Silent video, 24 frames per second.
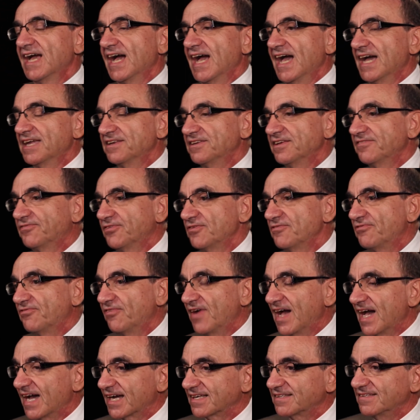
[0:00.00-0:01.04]
and if in
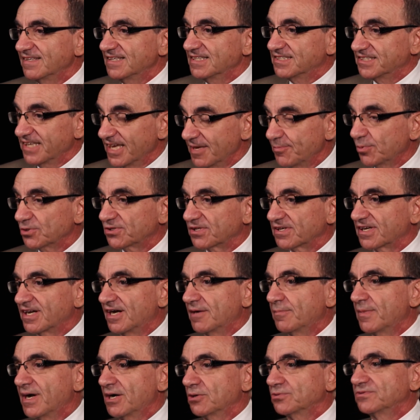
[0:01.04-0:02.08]
fact is able to
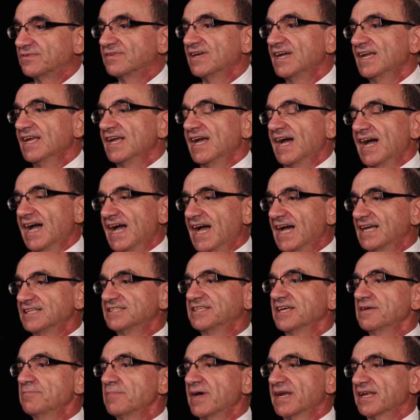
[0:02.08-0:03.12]
come out as
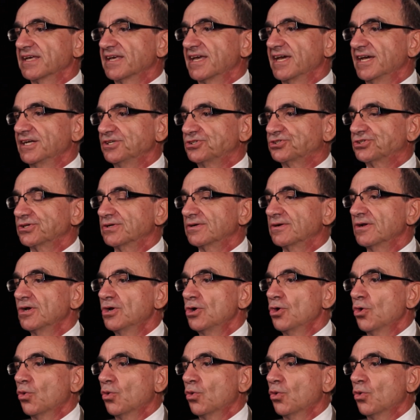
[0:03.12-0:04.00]
a medication,